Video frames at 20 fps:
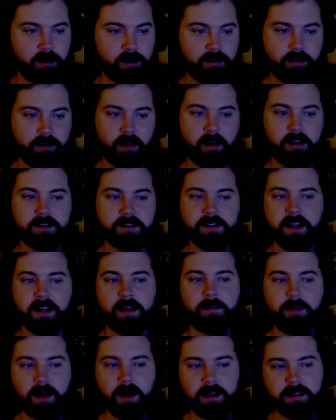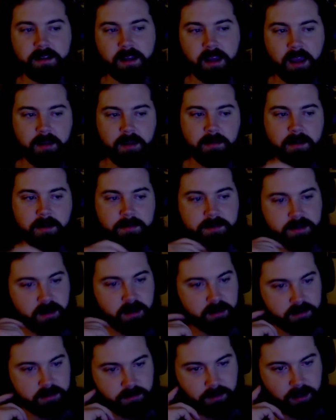During our second break, they came up and
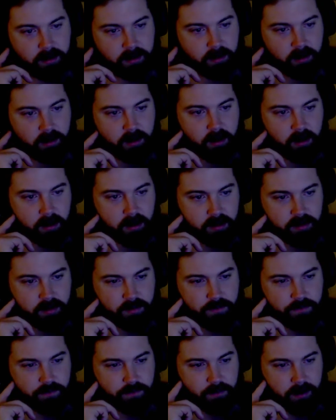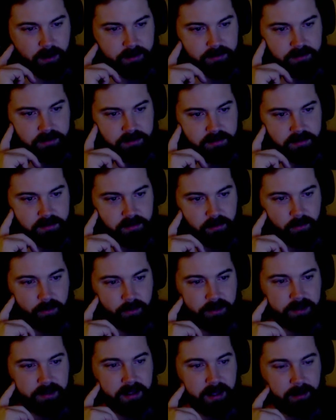talked to me. Are you friends
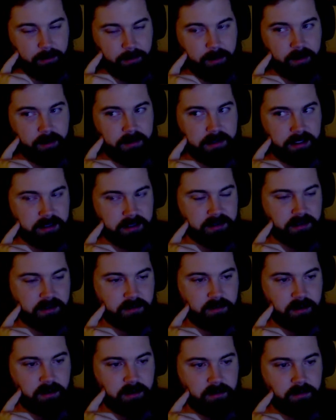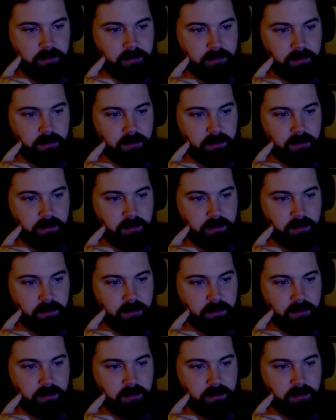with Kimber Destereau?